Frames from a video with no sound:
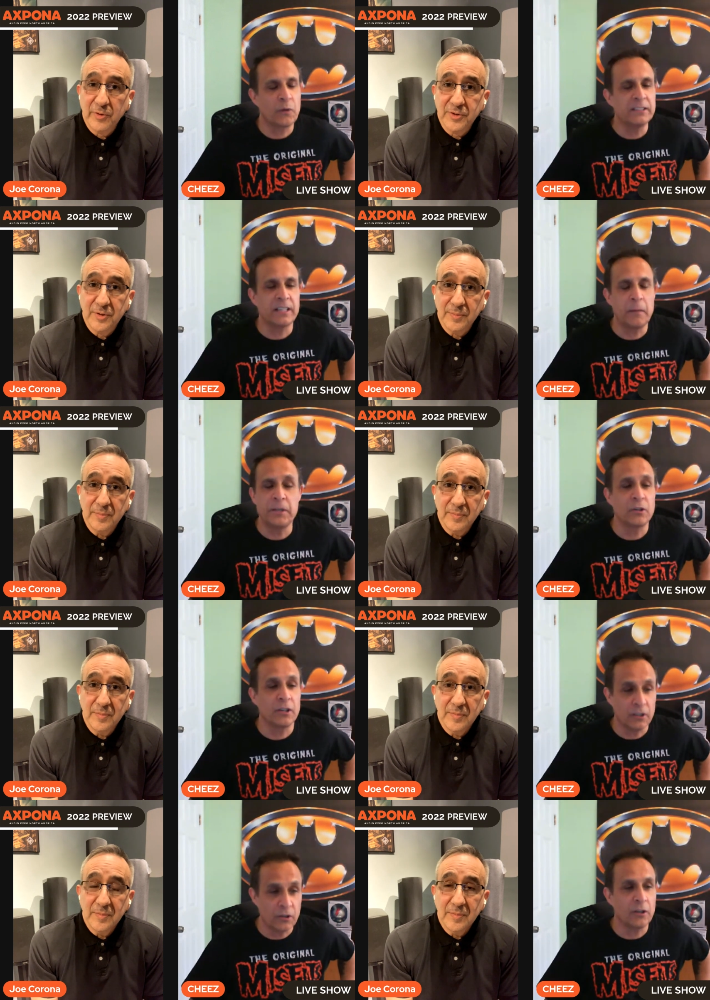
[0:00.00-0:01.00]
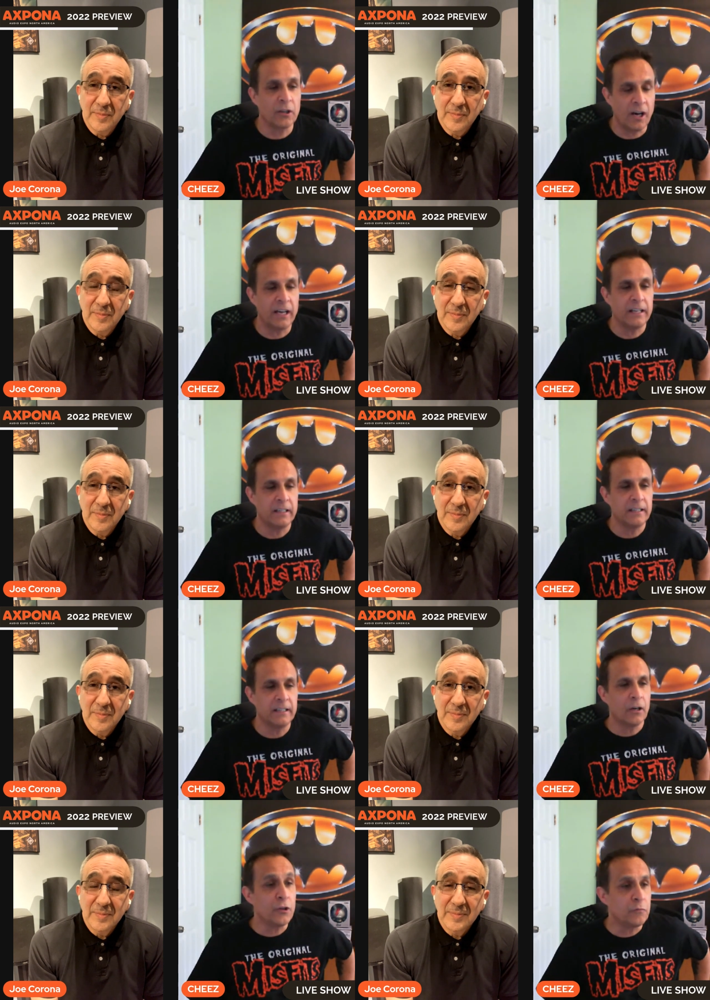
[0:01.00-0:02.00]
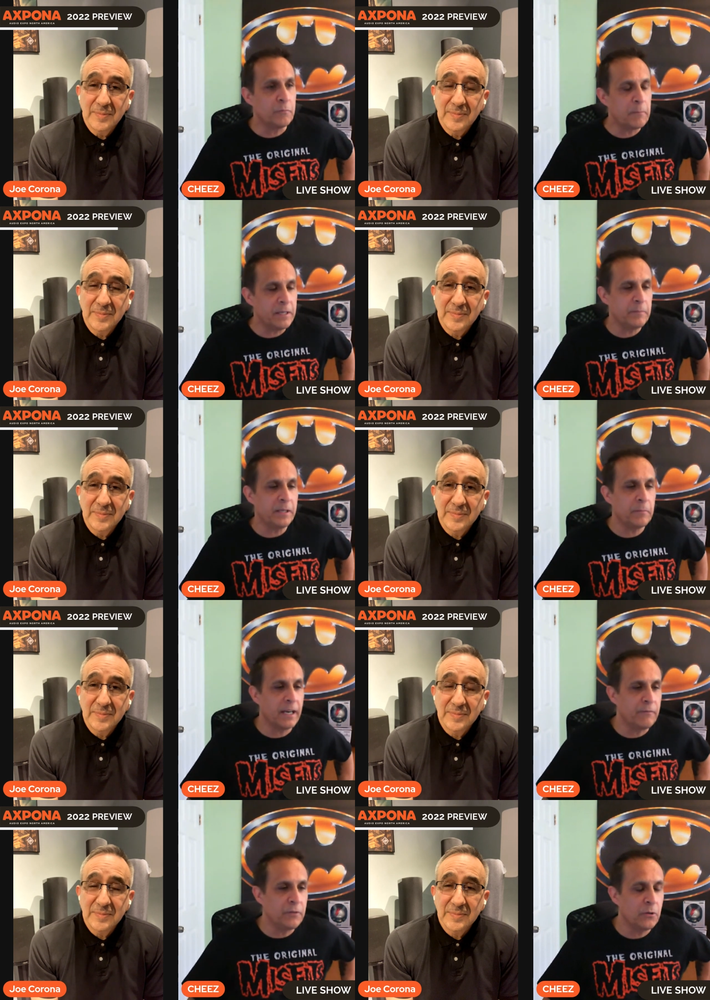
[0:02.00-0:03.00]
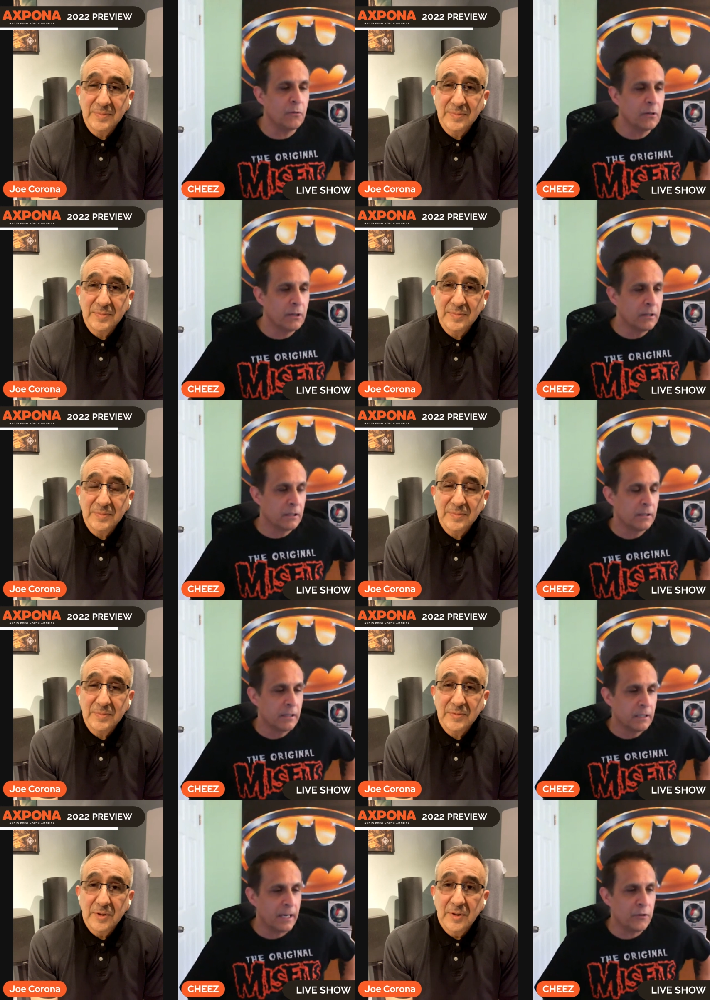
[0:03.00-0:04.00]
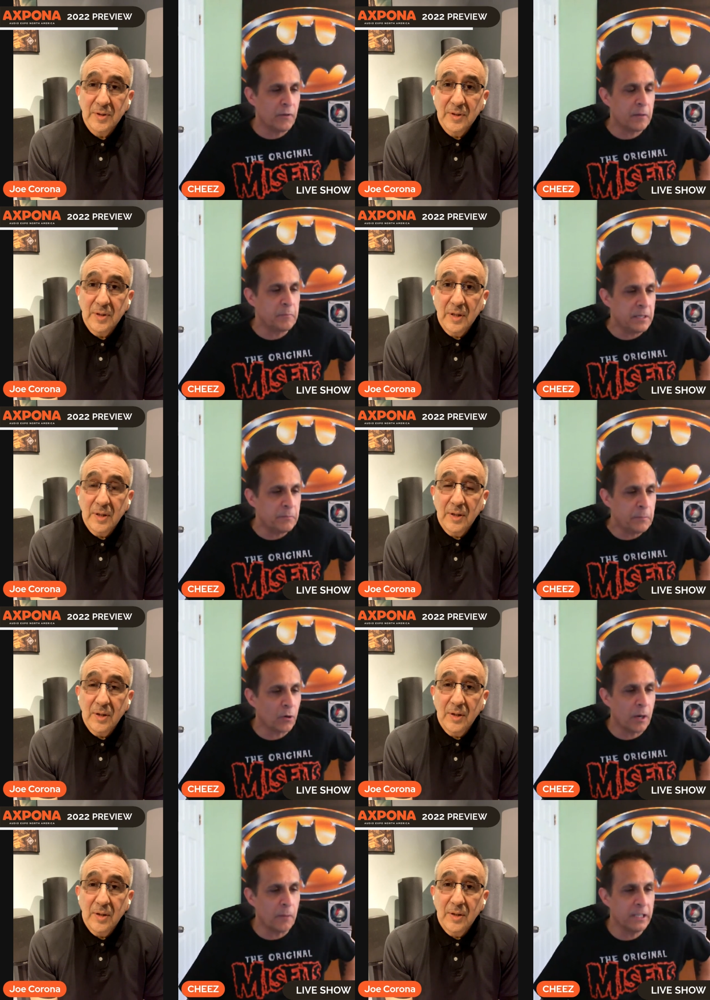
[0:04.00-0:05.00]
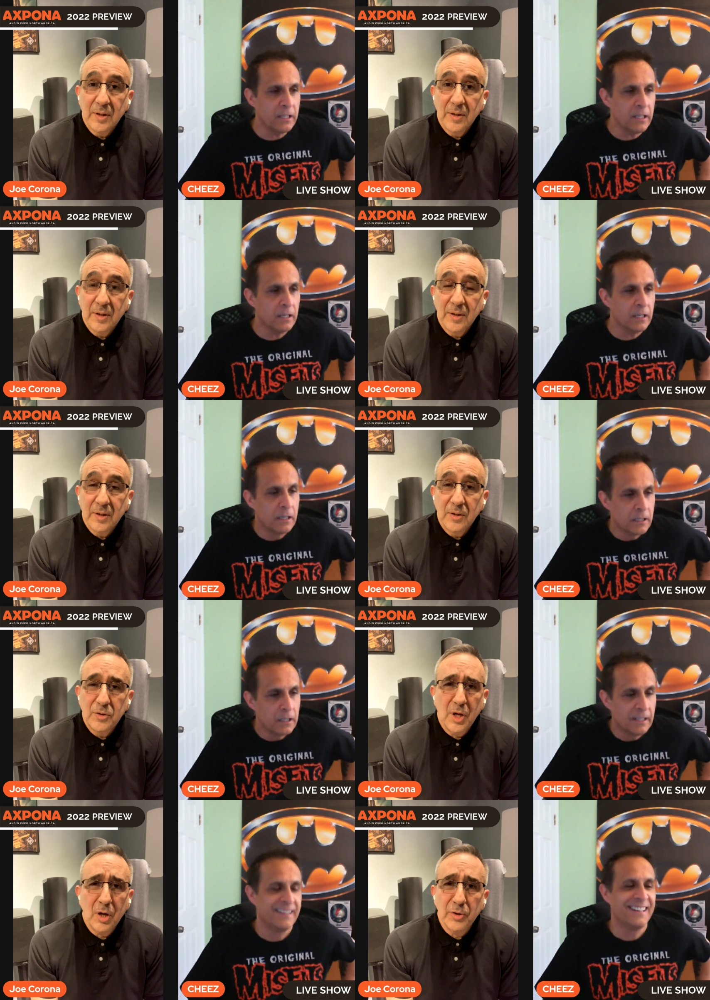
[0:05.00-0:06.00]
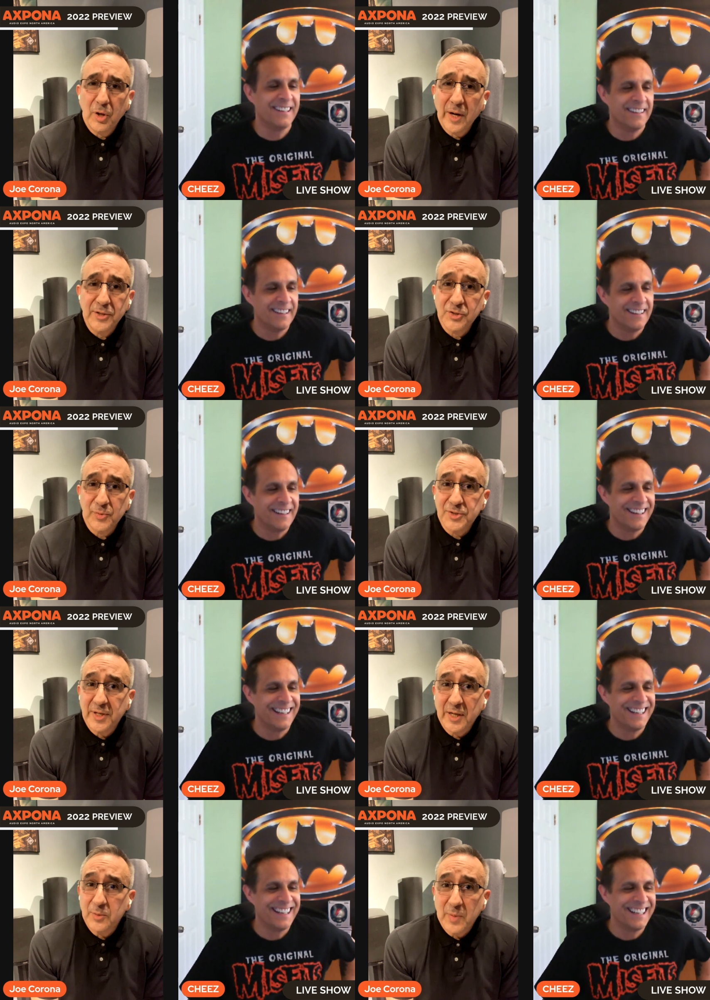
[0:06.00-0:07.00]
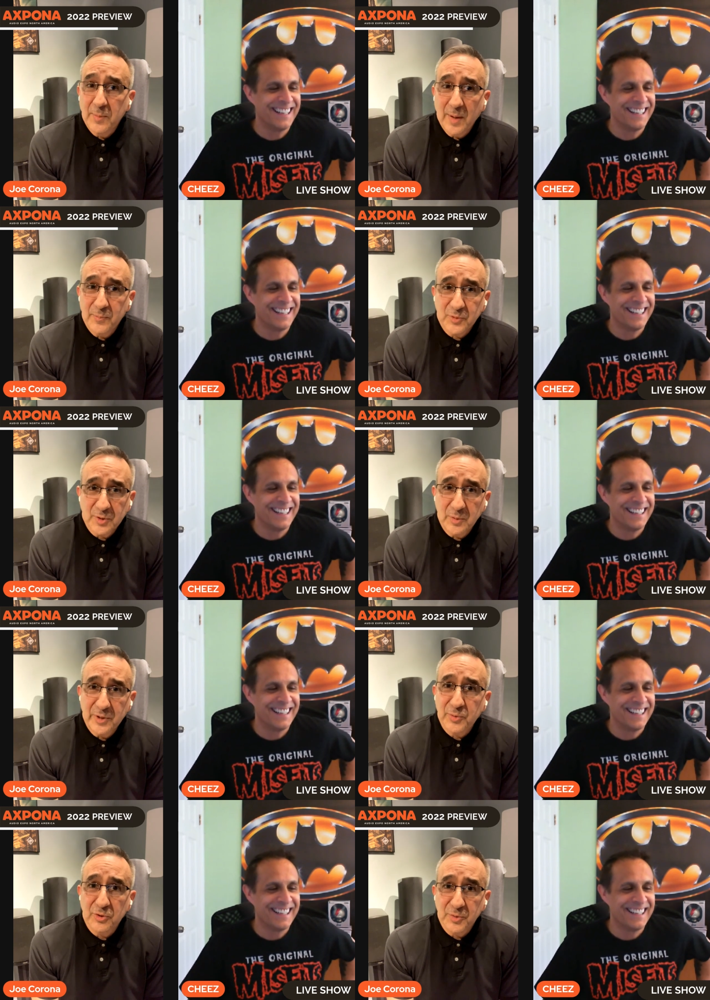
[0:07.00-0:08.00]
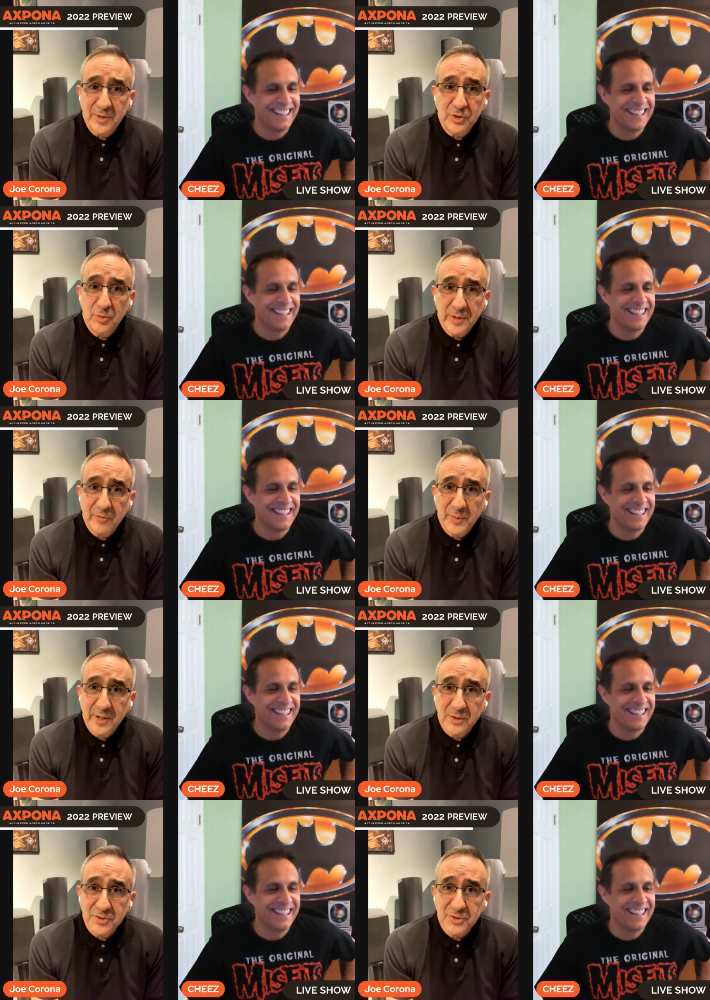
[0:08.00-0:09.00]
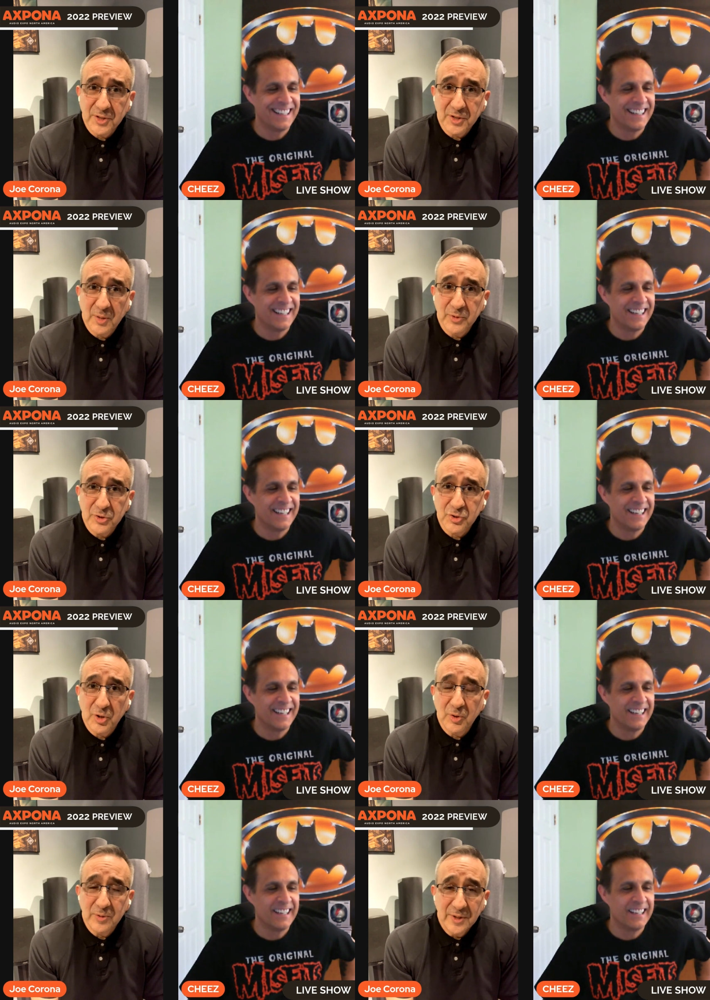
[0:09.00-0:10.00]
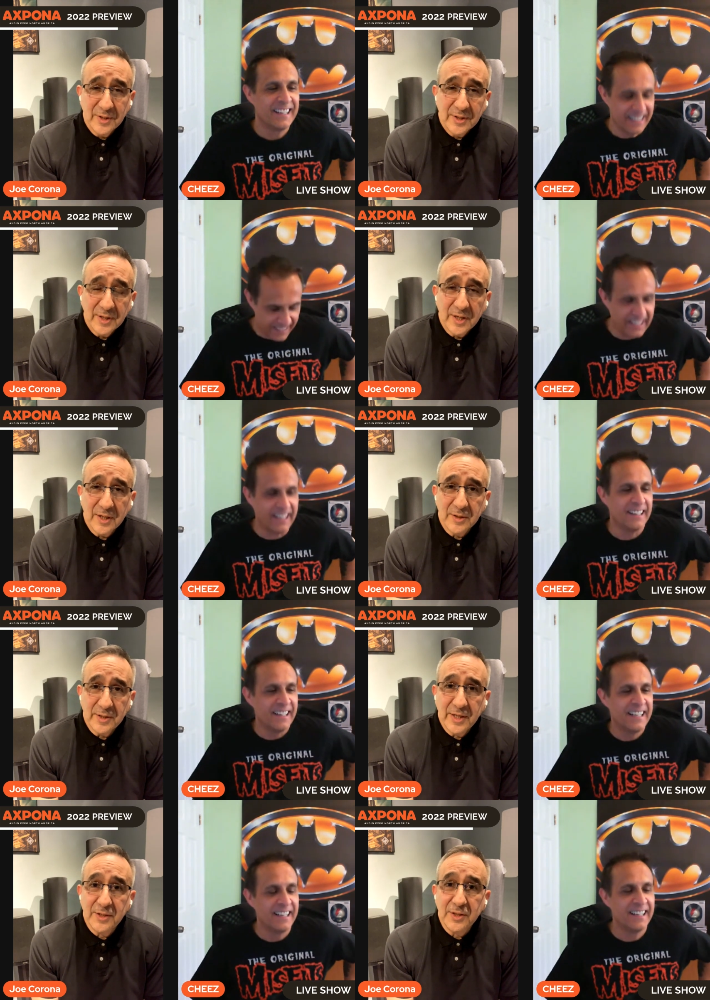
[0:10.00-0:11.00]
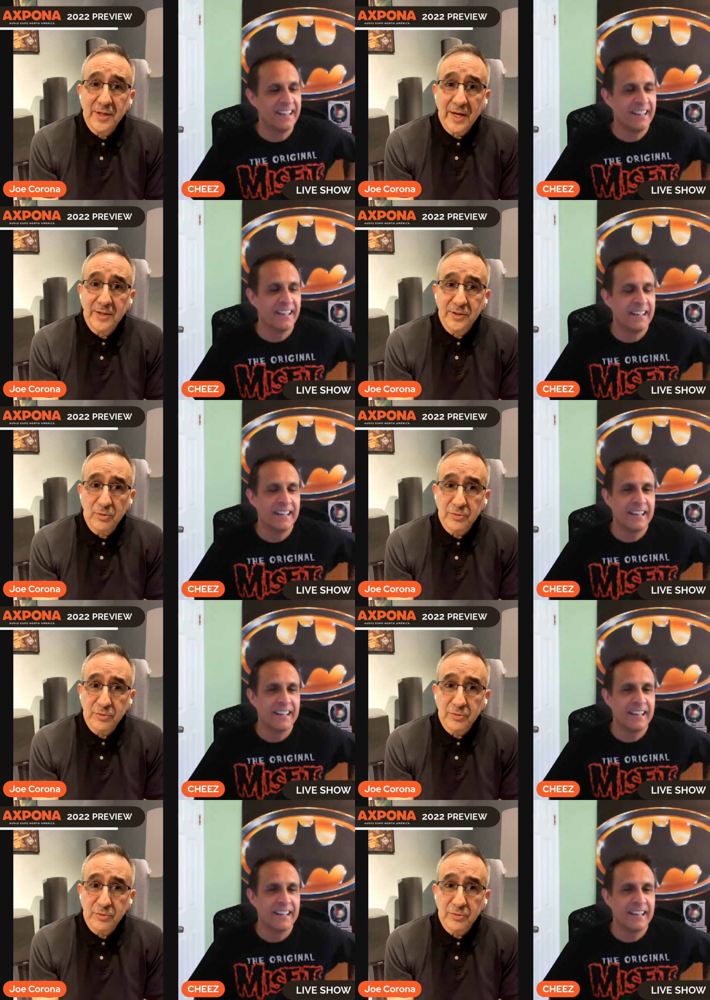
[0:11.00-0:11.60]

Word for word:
Speaker 1: forward to. You're going to learn a lot. Oh, you've met mean. Have you? Have you had mean people come in?
Speaker 2: No, no. I just was saying I, am I'm, I'm going to be thrilled to meet you and everybody else that's going to come to the show. Yeah. Uh, Andy and I, the